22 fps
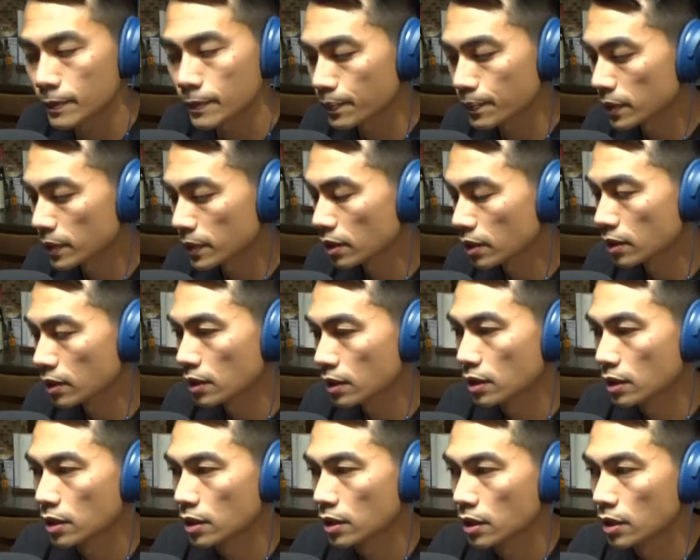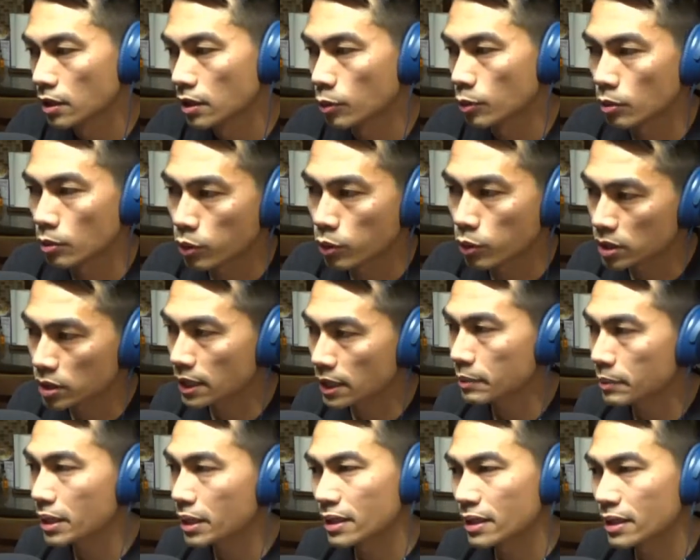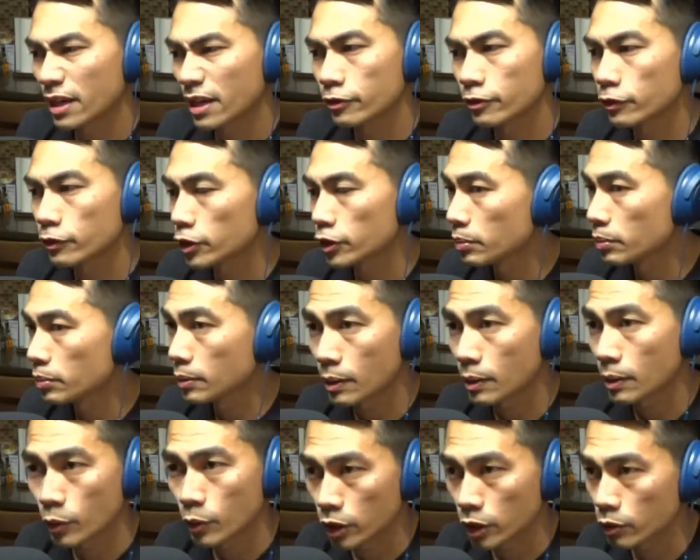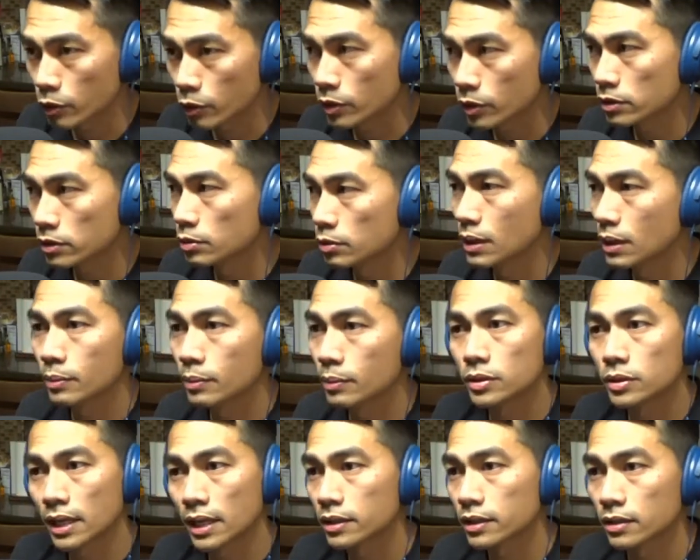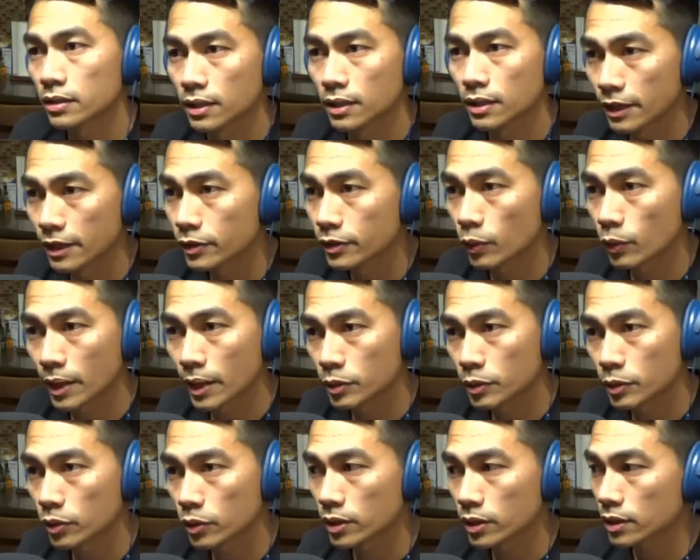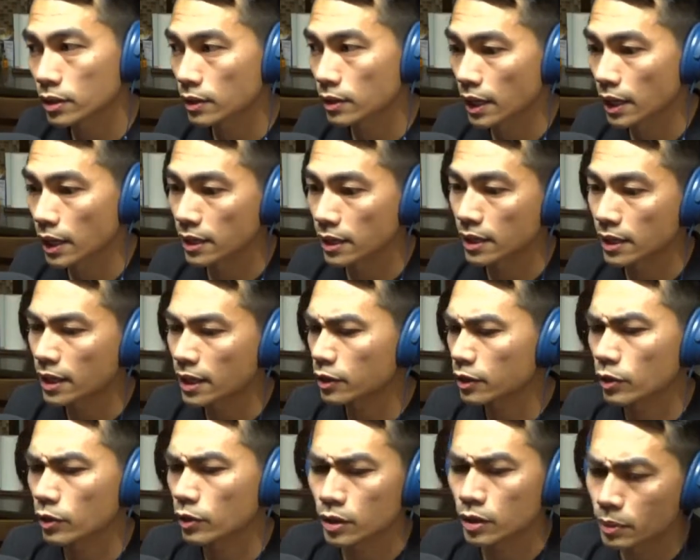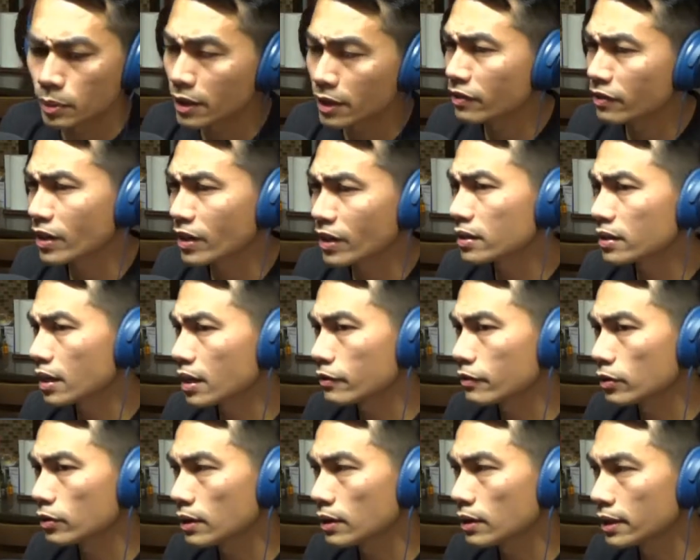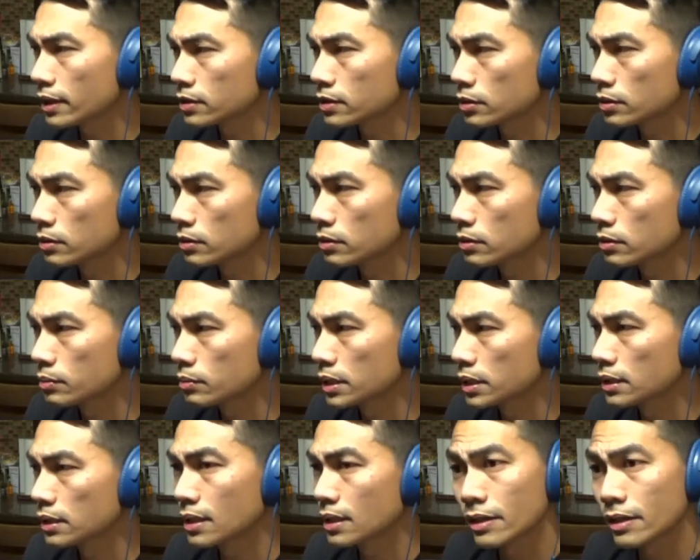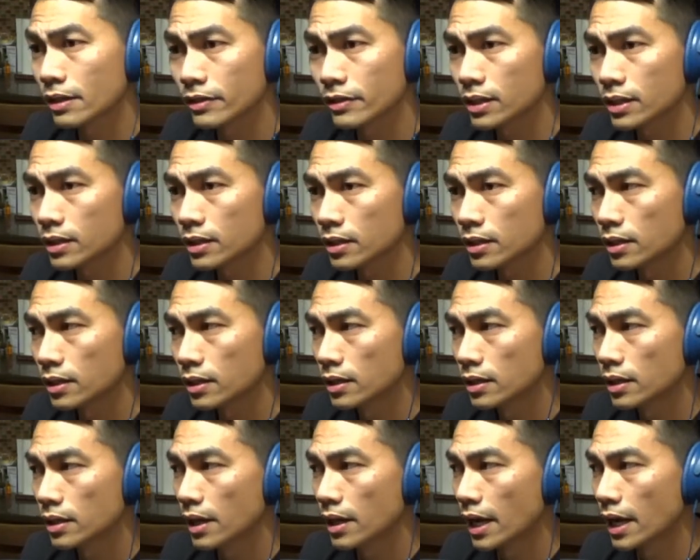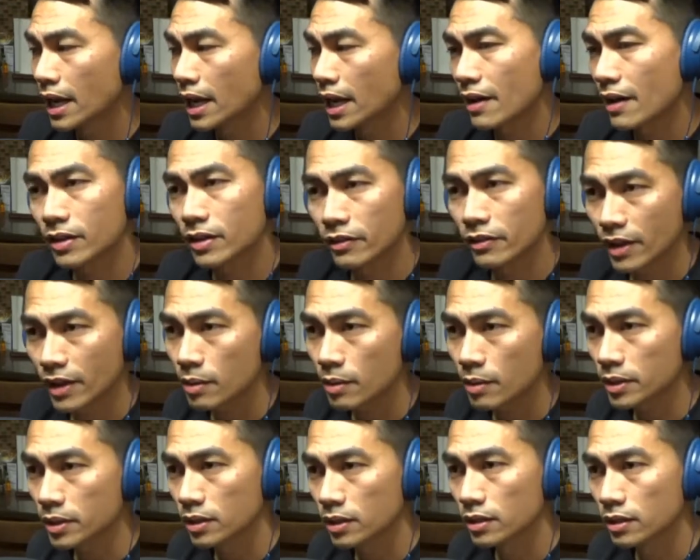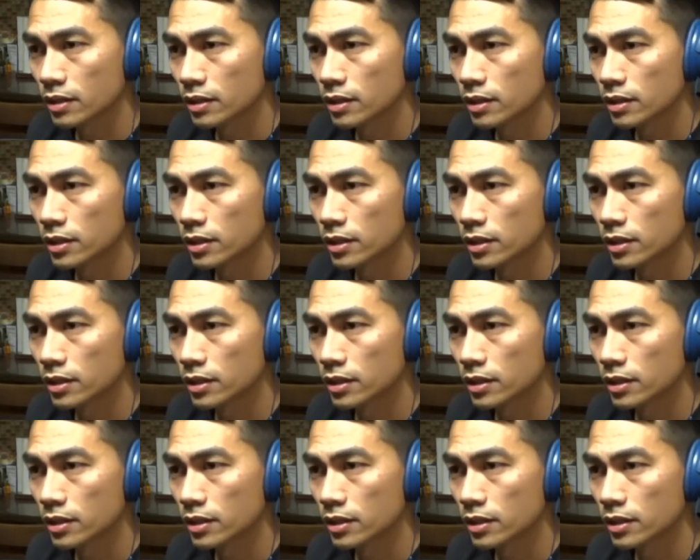learn. More importantly, being thankful for the people I'm working with to be able to live the way I'm doing. And then 3, being very thankful to be living and having a family,